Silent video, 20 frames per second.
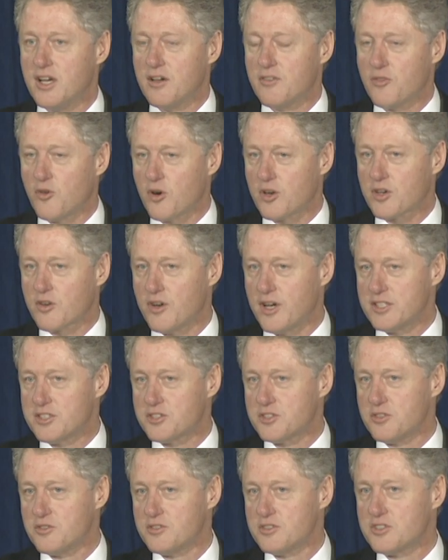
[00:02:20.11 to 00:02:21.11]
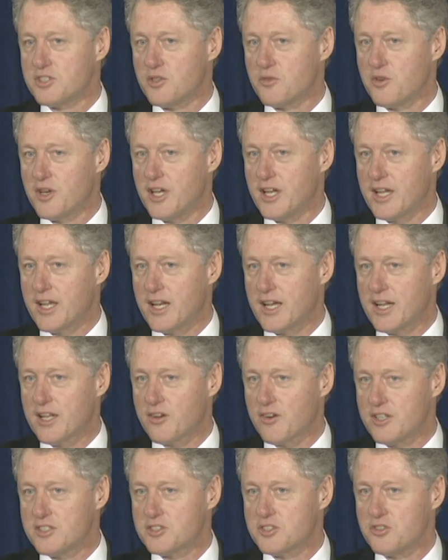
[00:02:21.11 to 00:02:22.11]
fourth grade students in reading and eighth
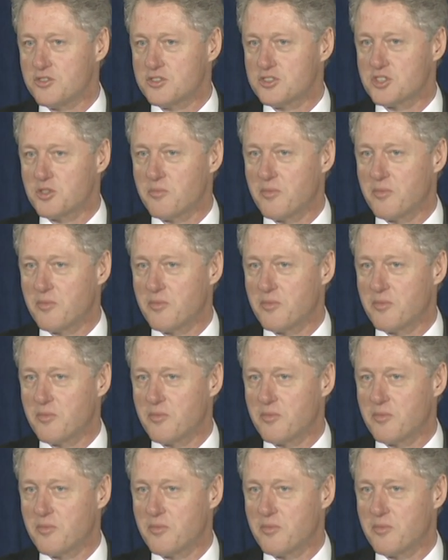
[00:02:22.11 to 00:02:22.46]
grade students